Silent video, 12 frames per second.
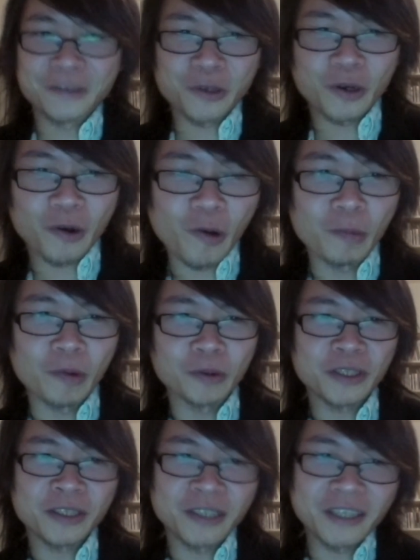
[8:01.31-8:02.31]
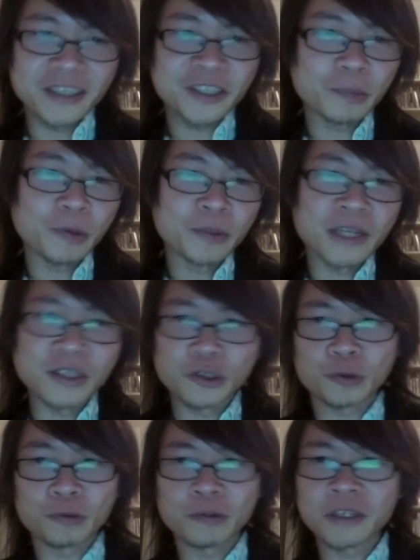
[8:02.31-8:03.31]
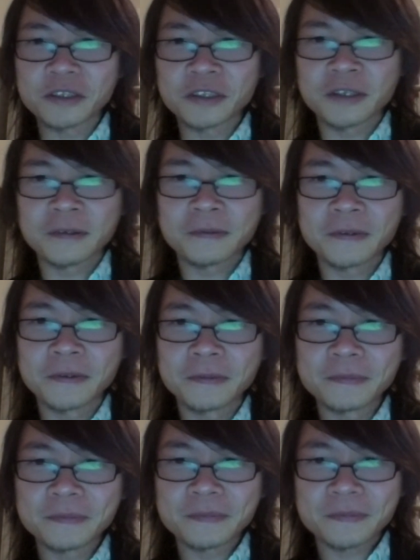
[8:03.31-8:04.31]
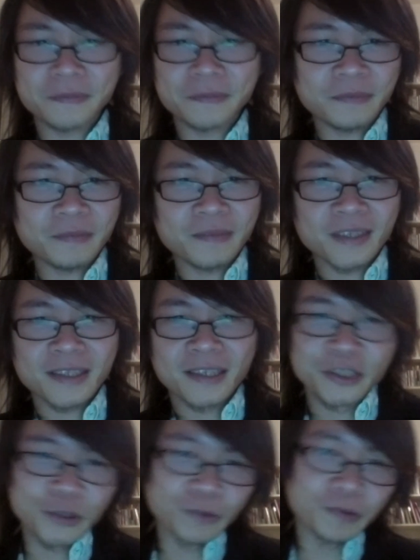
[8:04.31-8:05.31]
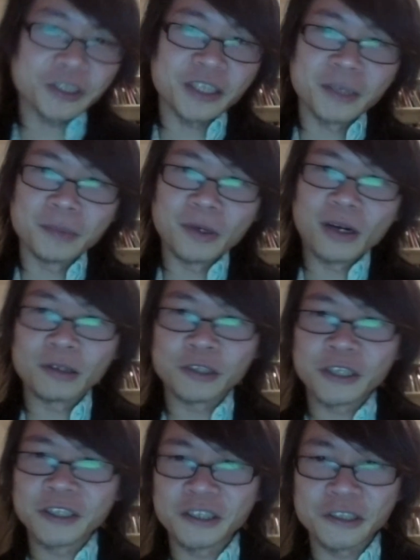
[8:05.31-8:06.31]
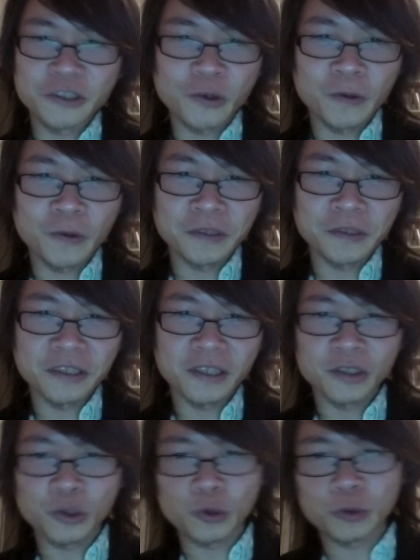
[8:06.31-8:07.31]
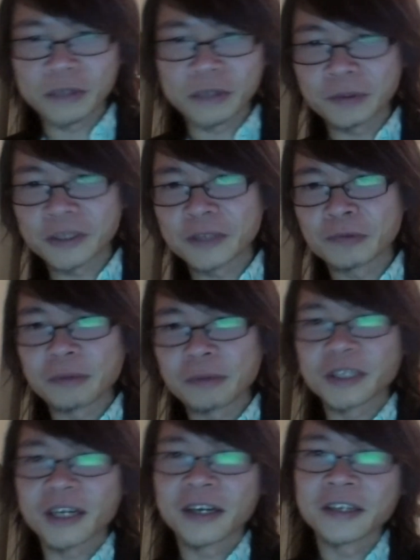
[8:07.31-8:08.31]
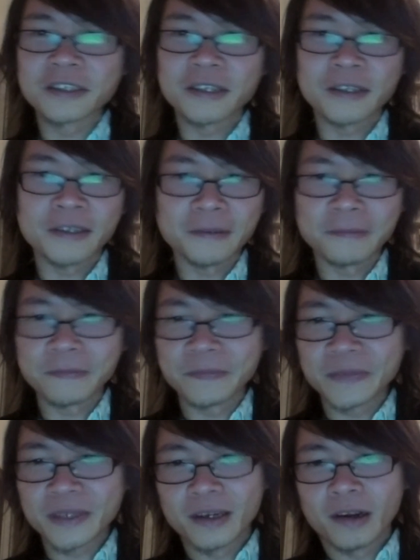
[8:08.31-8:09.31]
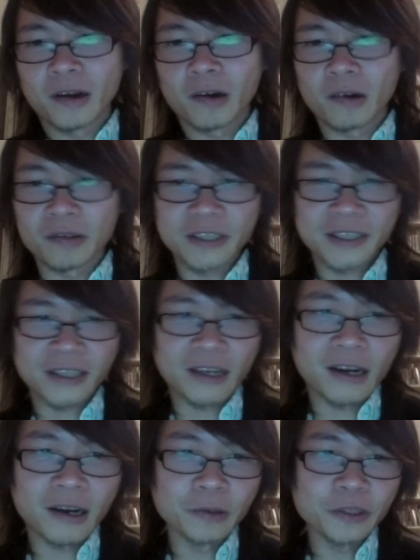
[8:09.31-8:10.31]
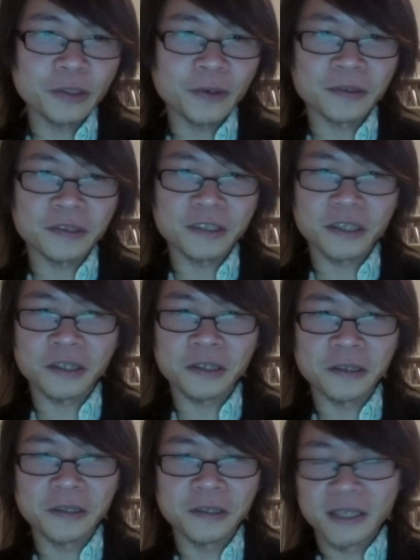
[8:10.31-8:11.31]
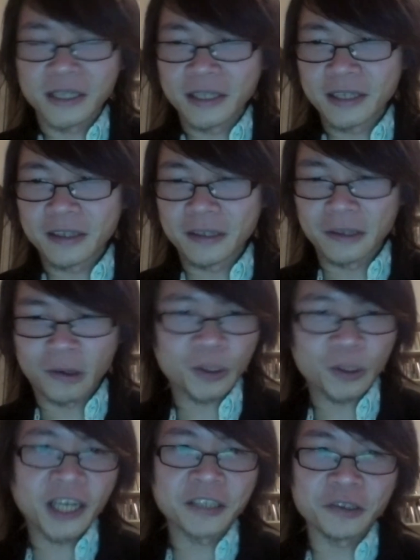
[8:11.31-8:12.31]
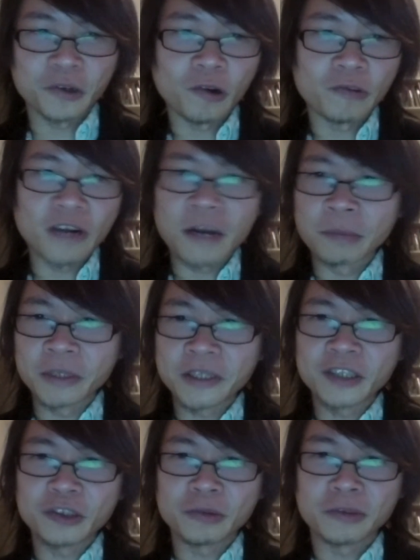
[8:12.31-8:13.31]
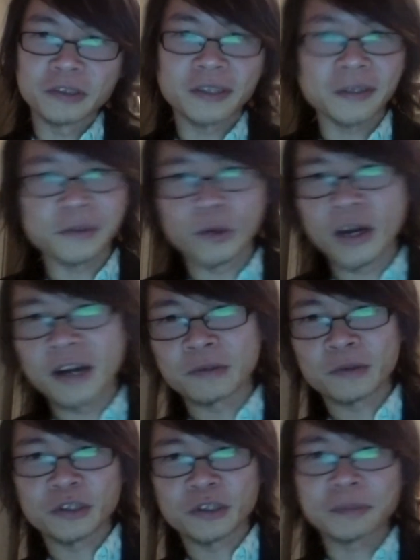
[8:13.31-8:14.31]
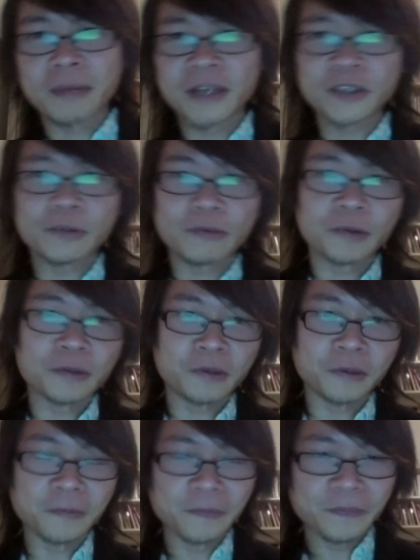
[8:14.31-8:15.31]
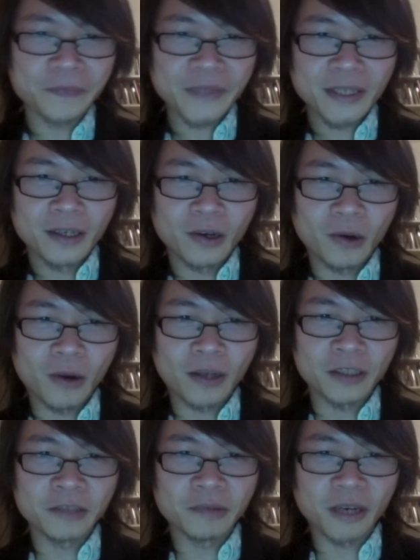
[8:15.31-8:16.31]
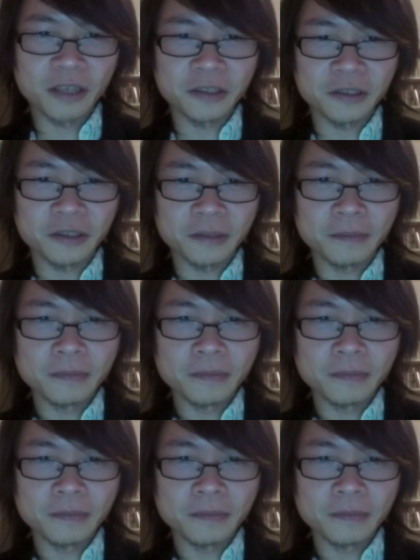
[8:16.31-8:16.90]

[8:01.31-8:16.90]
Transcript: of almost an exponential rate. Yeah. Mm-hmm. So, for example, our changes on social networking websites, on, on the crowds, on uh, all kind of applications that you have on the smartphone right. devices.